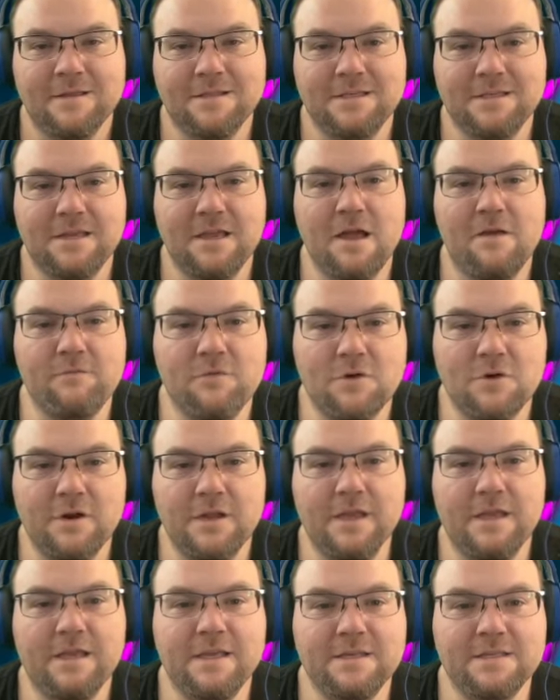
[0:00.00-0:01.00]
to cover
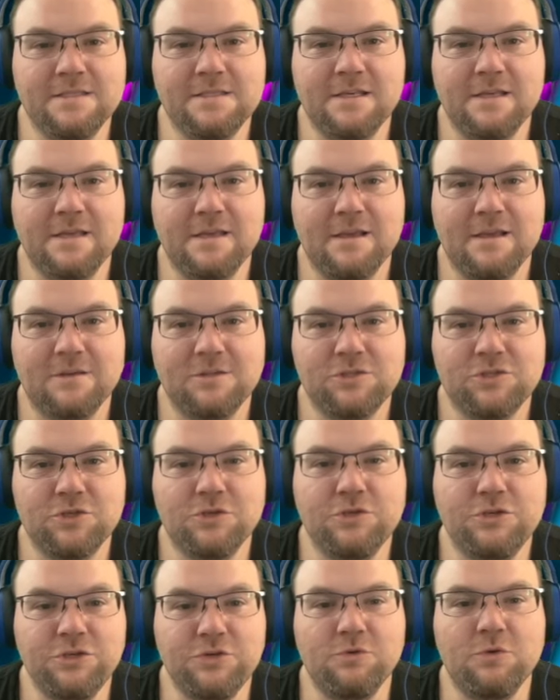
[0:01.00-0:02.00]
is,
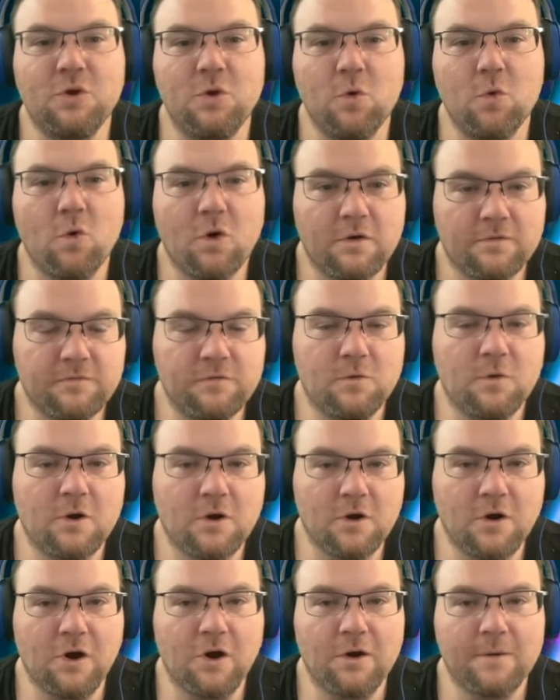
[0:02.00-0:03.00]
should you core for
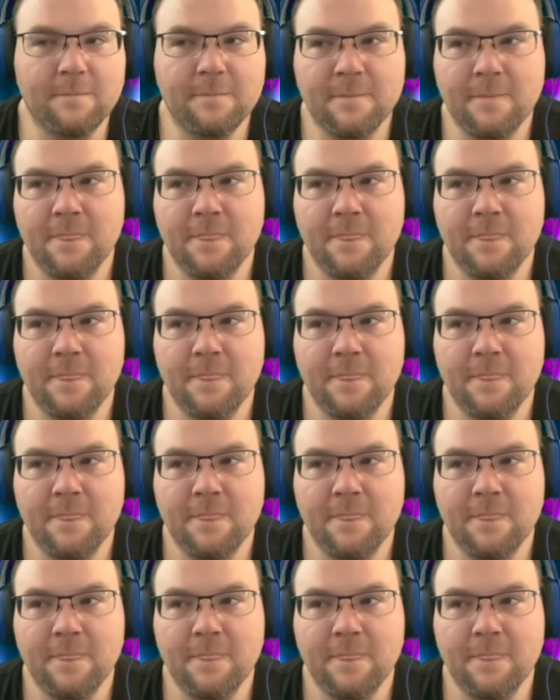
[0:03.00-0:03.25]
her?